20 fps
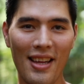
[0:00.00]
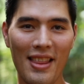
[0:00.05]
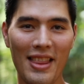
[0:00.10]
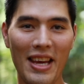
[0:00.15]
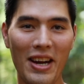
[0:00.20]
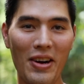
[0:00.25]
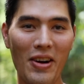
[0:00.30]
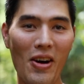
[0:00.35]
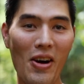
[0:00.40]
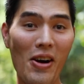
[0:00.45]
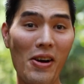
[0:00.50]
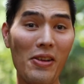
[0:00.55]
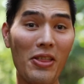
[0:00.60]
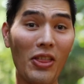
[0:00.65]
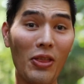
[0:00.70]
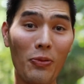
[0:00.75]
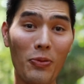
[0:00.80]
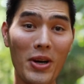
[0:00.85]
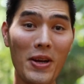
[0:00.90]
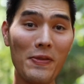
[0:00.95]
There are
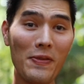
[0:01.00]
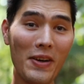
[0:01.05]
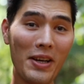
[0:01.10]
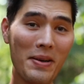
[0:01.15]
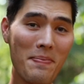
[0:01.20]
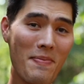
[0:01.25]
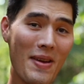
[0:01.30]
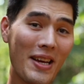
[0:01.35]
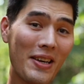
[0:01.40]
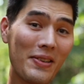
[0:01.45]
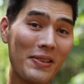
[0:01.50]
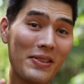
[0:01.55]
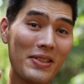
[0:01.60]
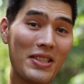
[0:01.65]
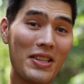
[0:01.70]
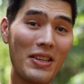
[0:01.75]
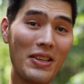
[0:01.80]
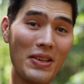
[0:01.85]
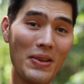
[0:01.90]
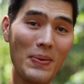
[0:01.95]
three
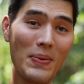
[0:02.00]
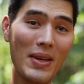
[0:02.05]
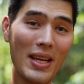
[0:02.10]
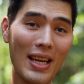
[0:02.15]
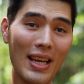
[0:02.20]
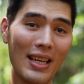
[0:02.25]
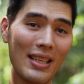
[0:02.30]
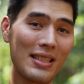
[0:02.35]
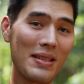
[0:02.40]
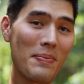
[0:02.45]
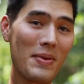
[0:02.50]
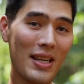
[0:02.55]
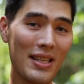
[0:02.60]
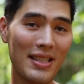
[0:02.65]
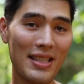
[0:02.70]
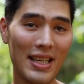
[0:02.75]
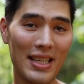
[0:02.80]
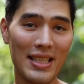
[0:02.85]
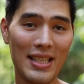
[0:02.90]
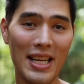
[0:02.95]
fundamentals you need to be a
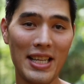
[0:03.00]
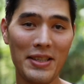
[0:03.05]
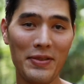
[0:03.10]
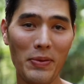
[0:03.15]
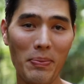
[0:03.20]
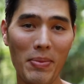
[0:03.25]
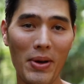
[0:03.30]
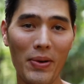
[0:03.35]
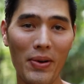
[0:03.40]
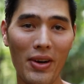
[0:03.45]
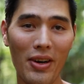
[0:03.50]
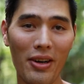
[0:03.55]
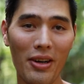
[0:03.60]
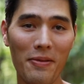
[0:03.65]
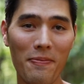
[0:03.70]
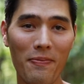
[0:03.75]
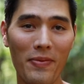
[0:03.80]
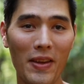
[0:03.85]
successful bow hunter.